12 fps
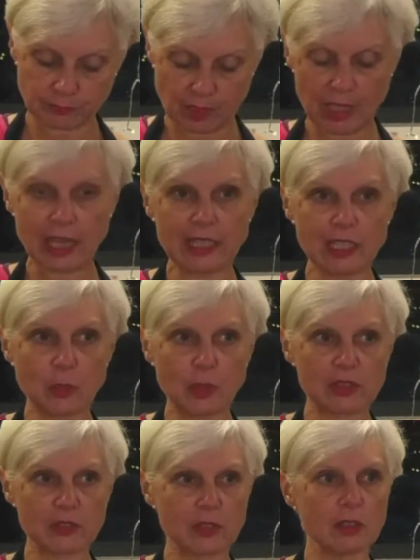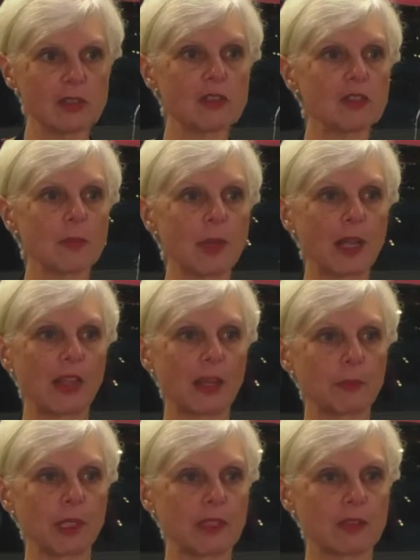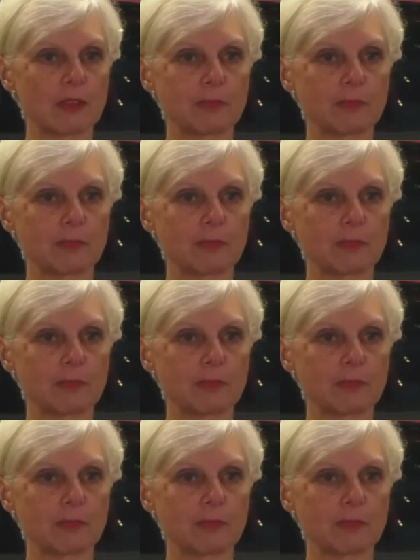Any questions about that bit?